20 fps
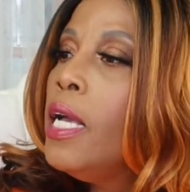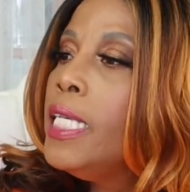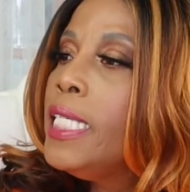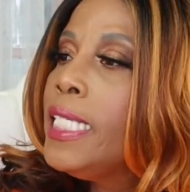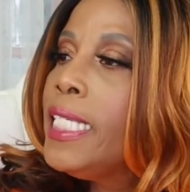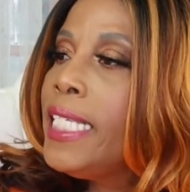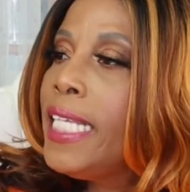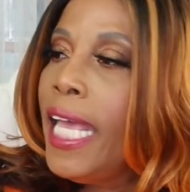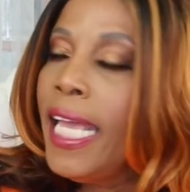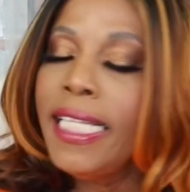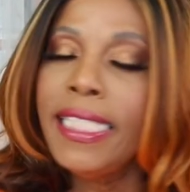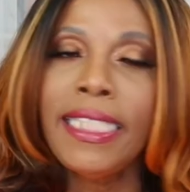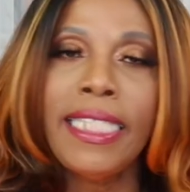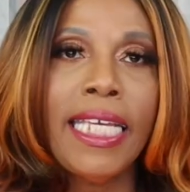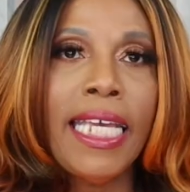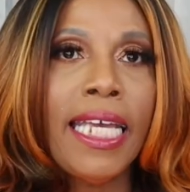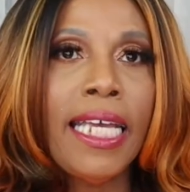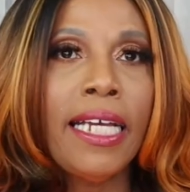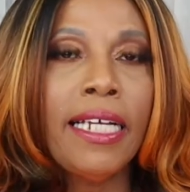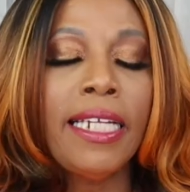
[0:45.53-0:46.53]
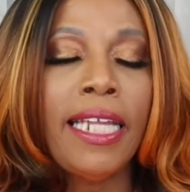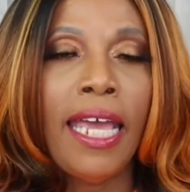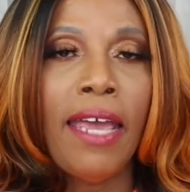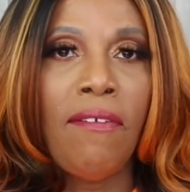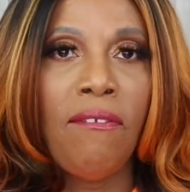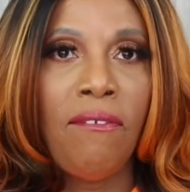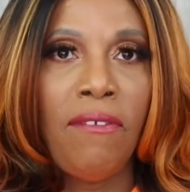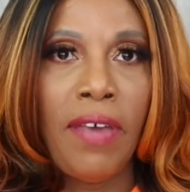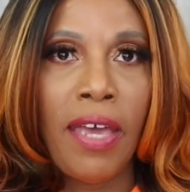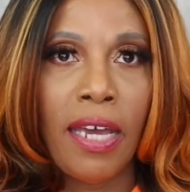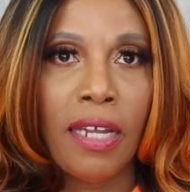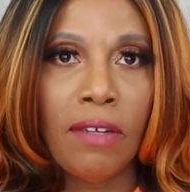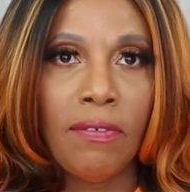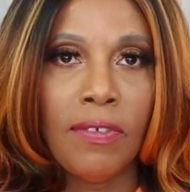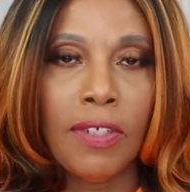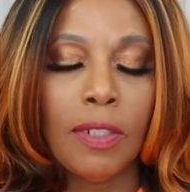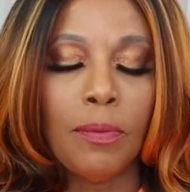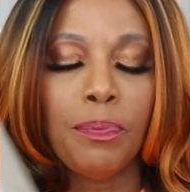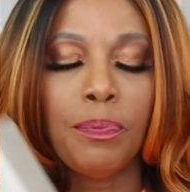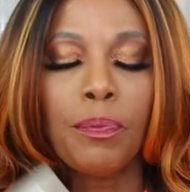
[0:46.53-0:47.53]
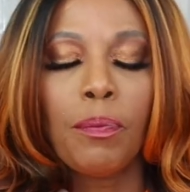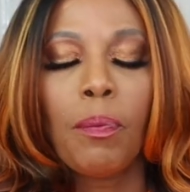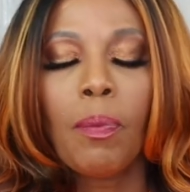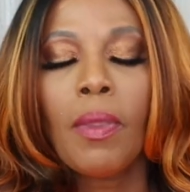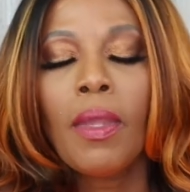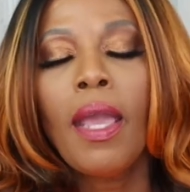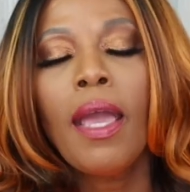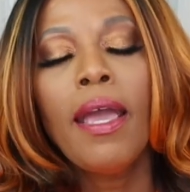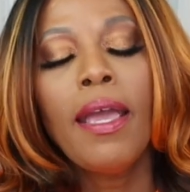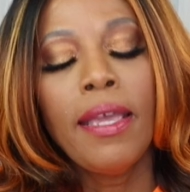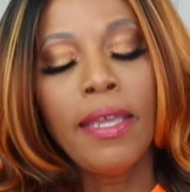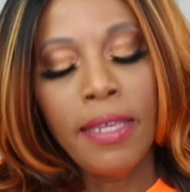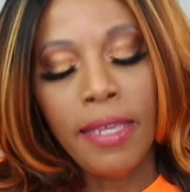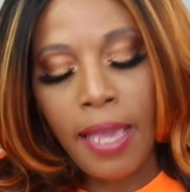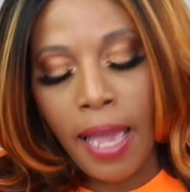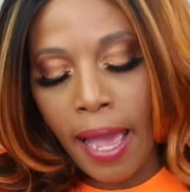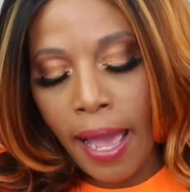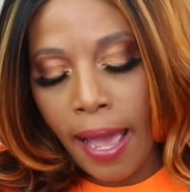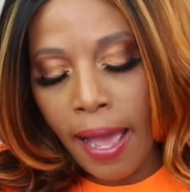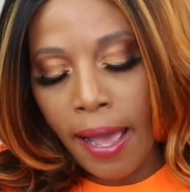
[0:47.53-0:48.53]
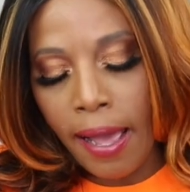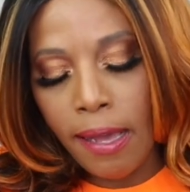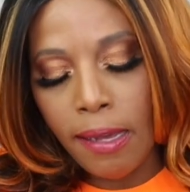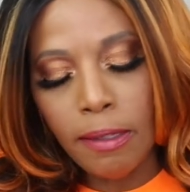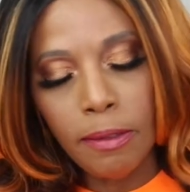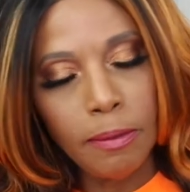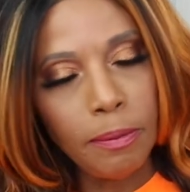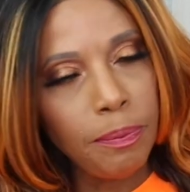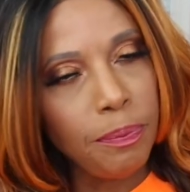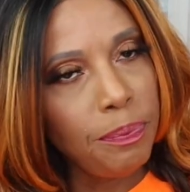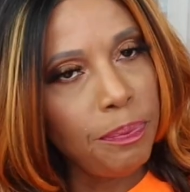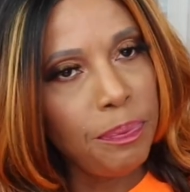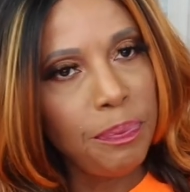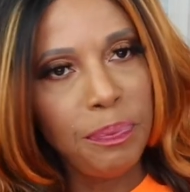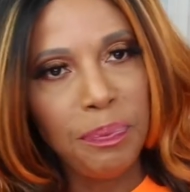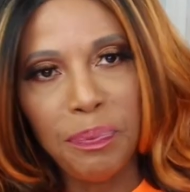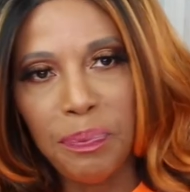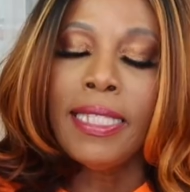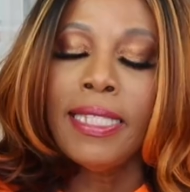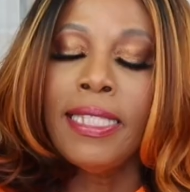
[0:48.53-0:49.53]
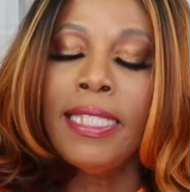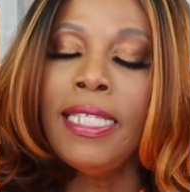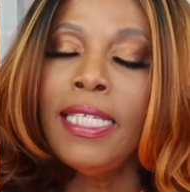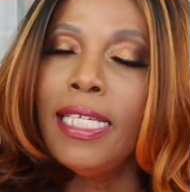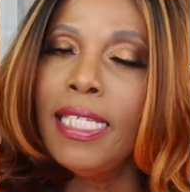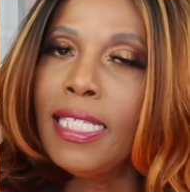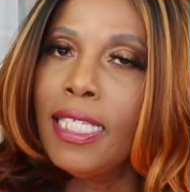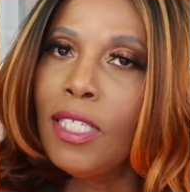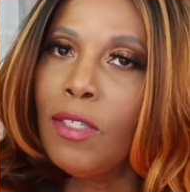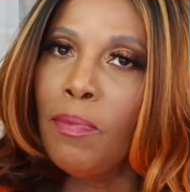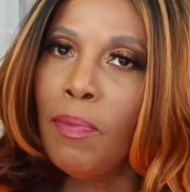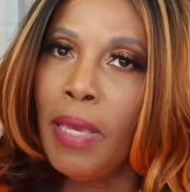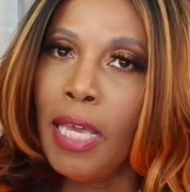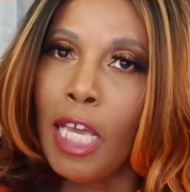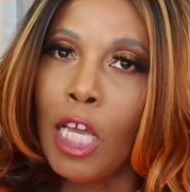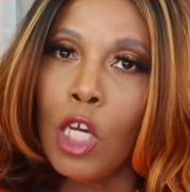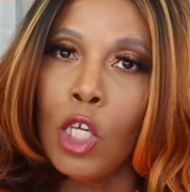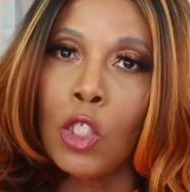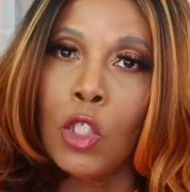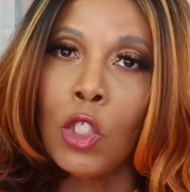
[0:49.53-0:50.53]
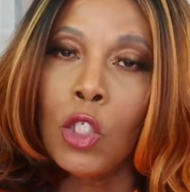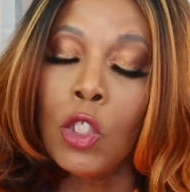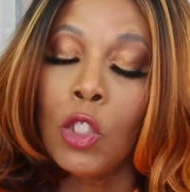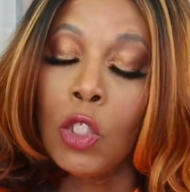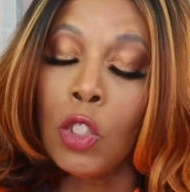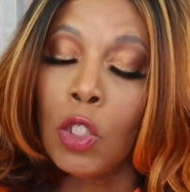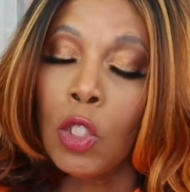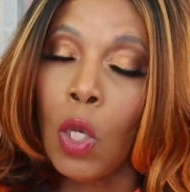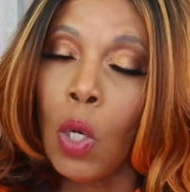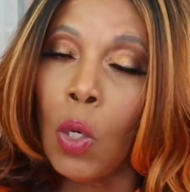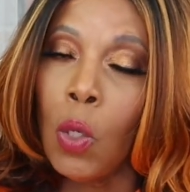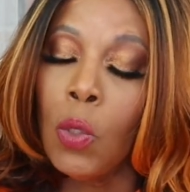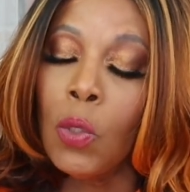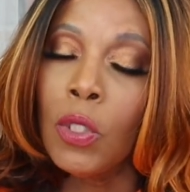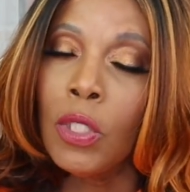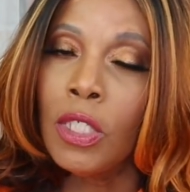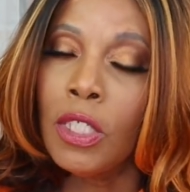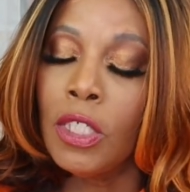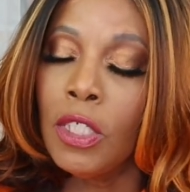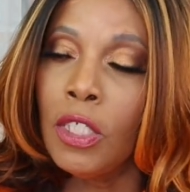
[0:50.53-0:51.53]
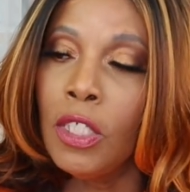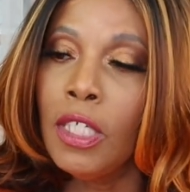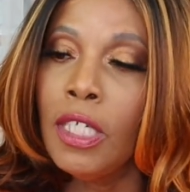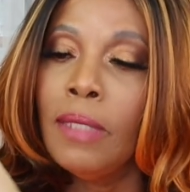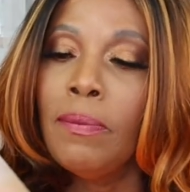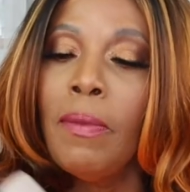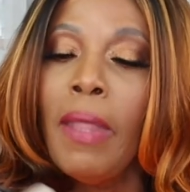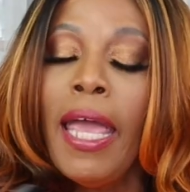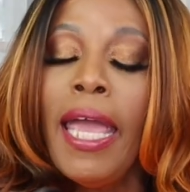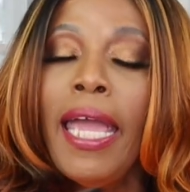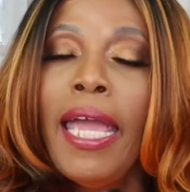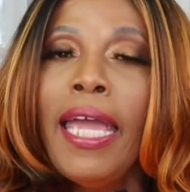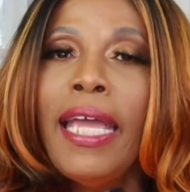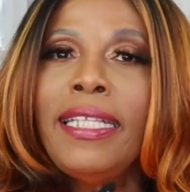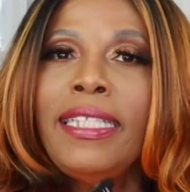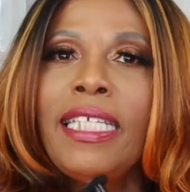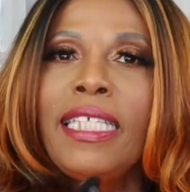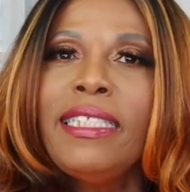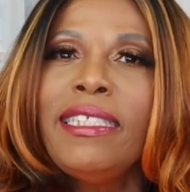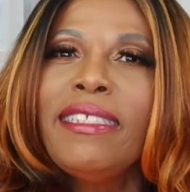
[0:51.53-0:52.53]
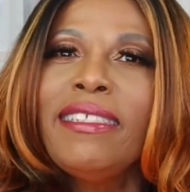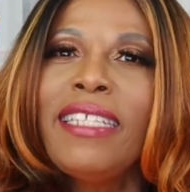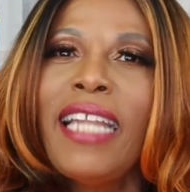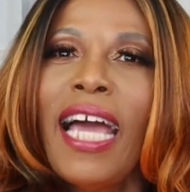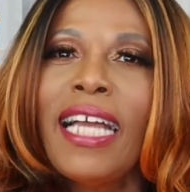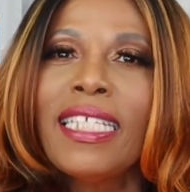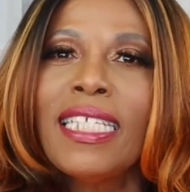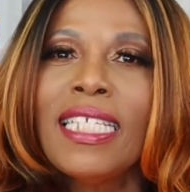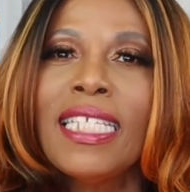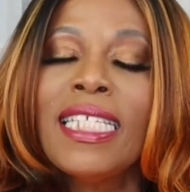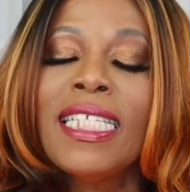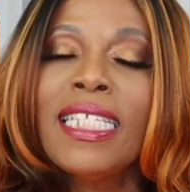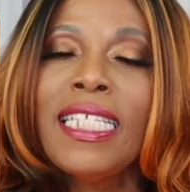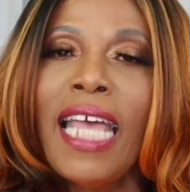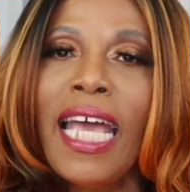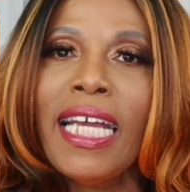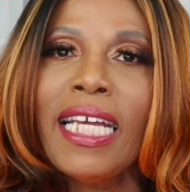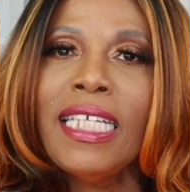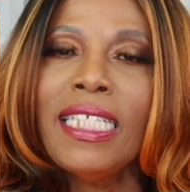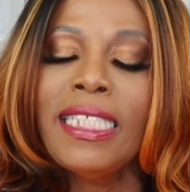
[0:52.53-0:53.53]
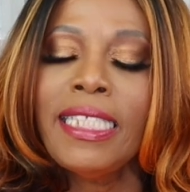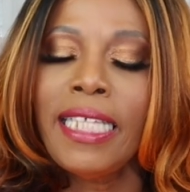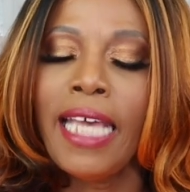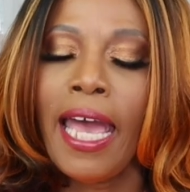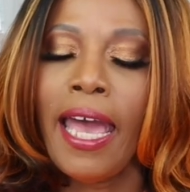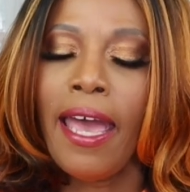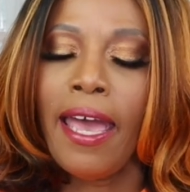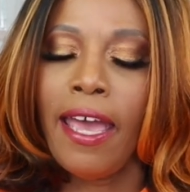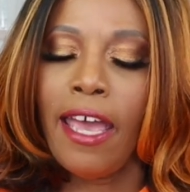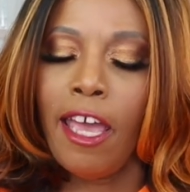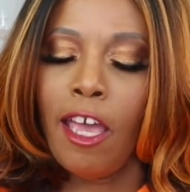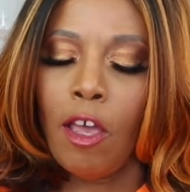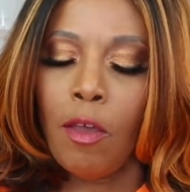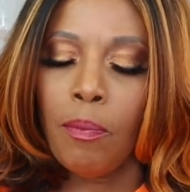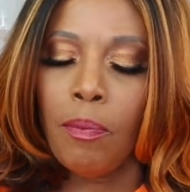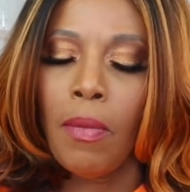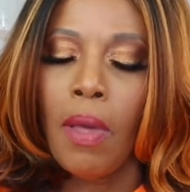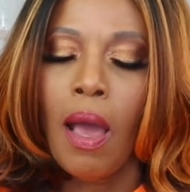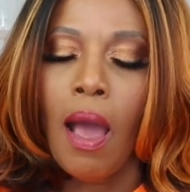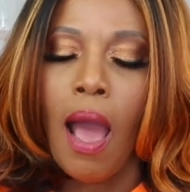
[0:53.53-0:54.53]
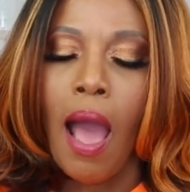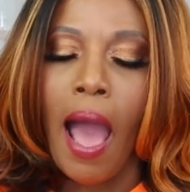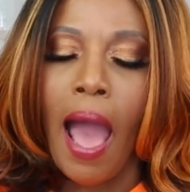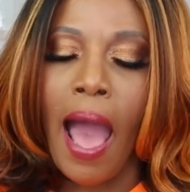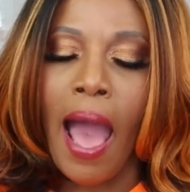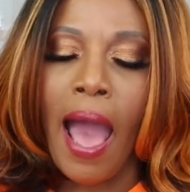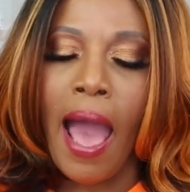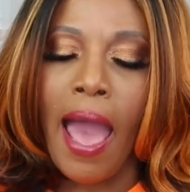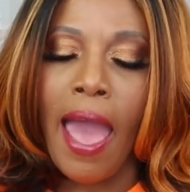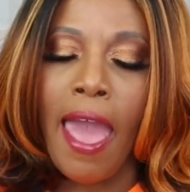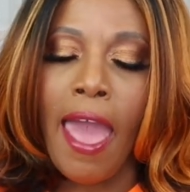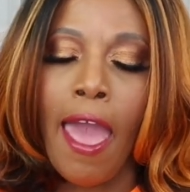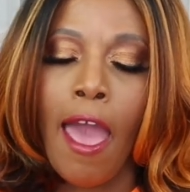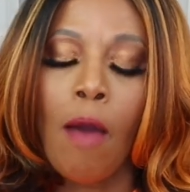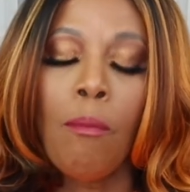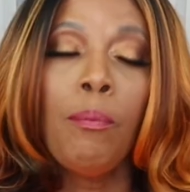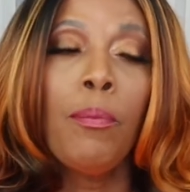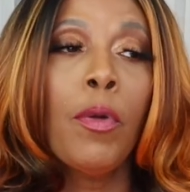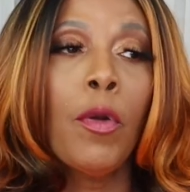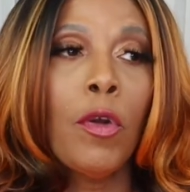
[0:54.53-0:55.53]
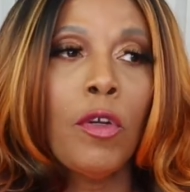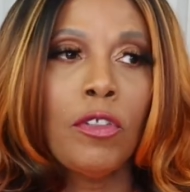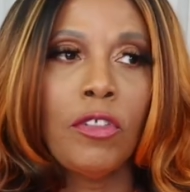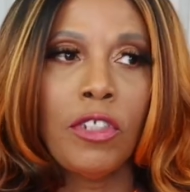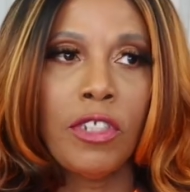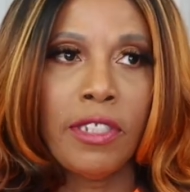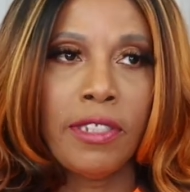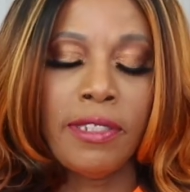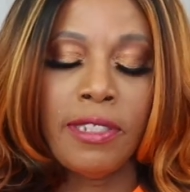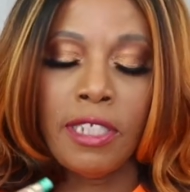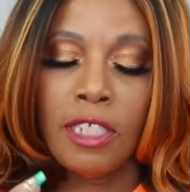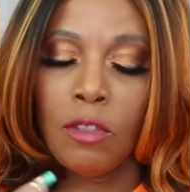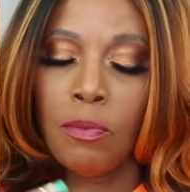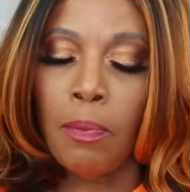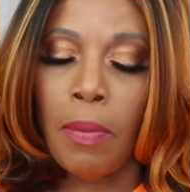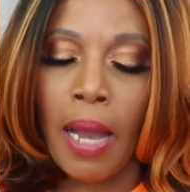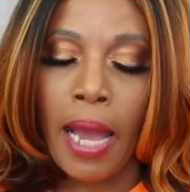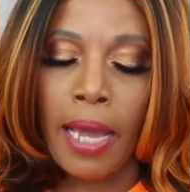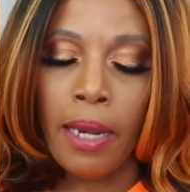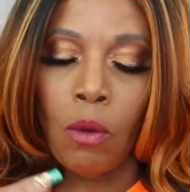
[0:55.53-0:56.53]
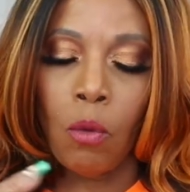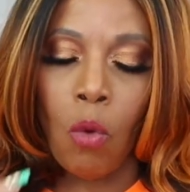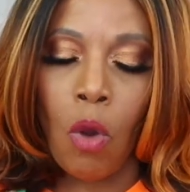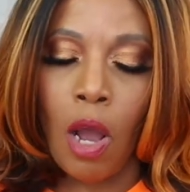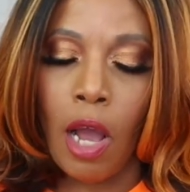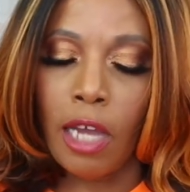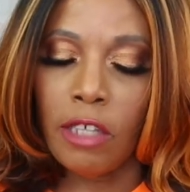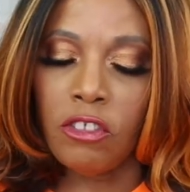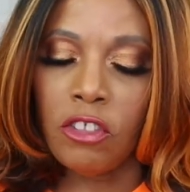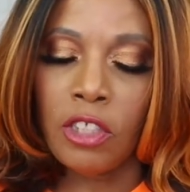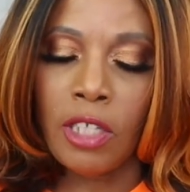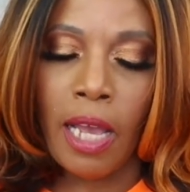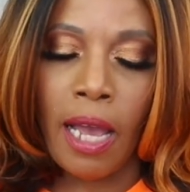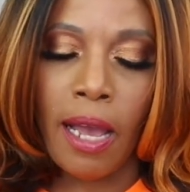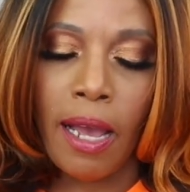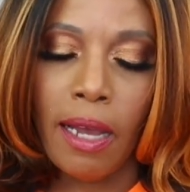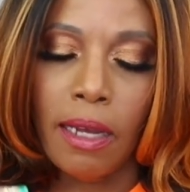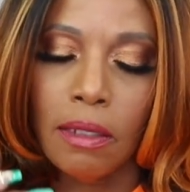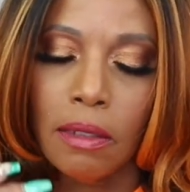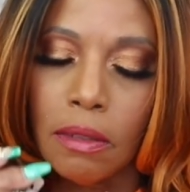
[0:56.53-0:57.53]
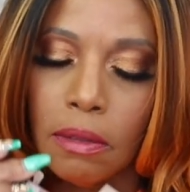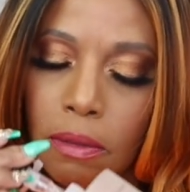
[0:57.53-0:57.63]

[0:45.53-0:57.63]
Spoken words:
Santal and Vetiver. Y'all, this smells so good. And this is like the second time I have purchased this body wash, y'all.